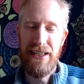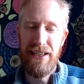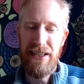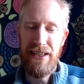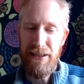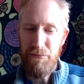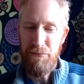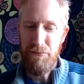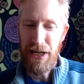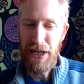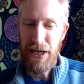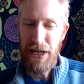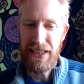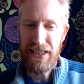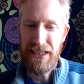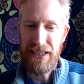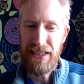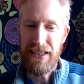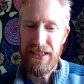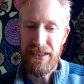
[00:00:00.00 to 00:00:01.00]

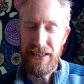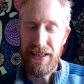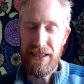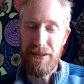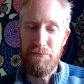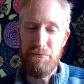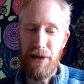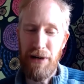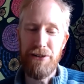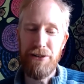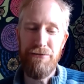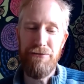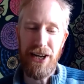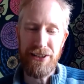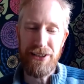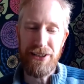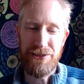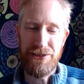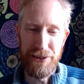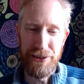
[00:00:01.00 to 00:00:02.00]
many
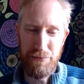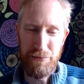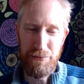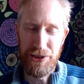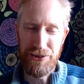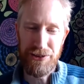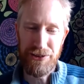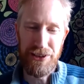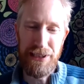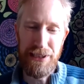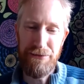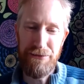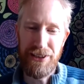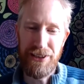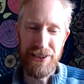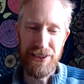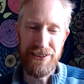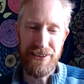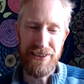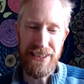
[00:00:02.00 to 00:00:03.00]
manufacturers put
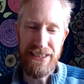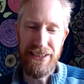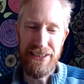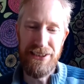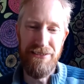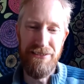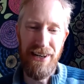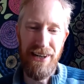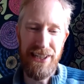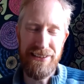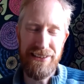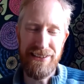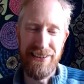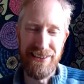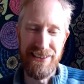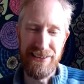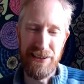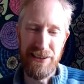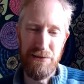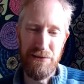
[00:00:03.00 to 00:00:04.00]
certificates in the
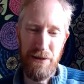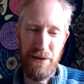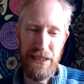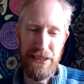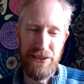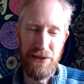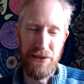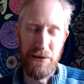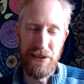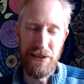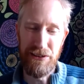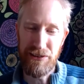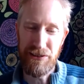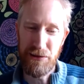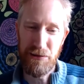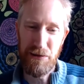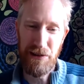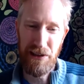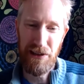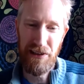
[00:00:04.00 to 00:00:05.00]
devices. So when you
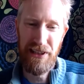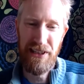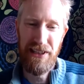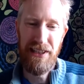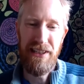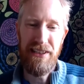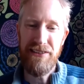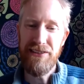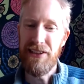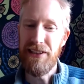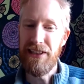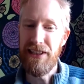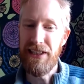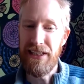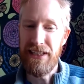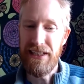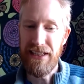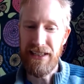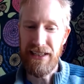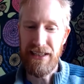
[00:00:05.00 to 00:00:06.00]
install
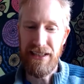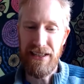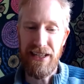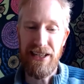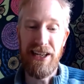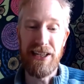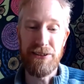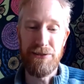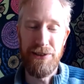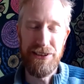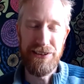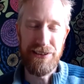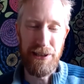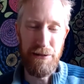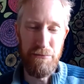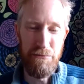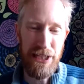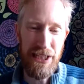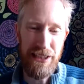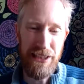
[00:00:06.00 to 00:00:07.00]
the electricity
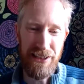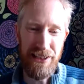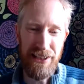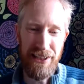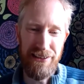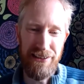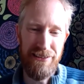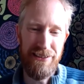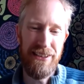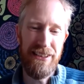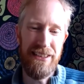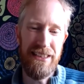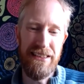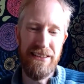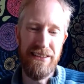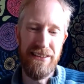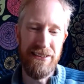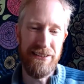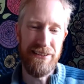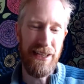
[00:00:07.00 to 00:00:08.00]
meter
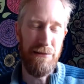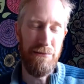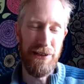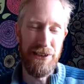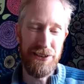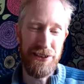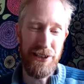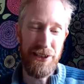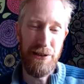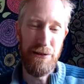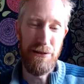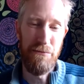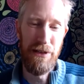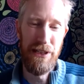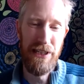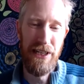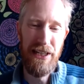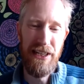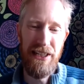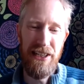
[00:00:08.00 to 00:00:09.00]
in someone's home,
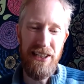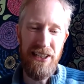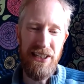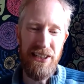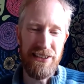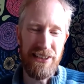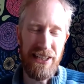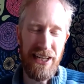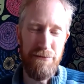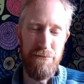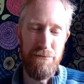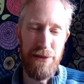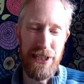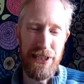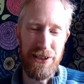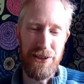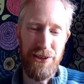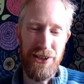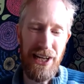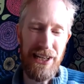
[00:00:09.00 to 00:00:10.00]
it can be
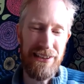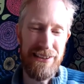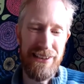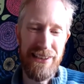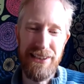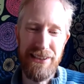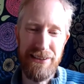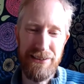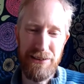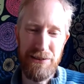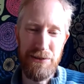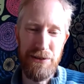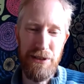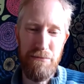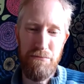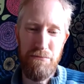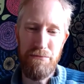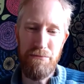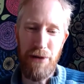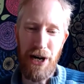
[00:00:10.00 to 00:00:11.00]
connected to the
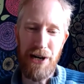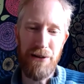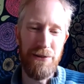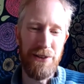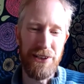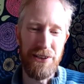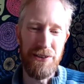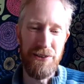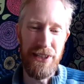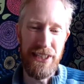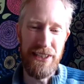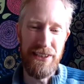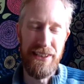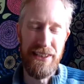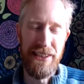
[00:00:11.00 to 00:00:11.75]
power grid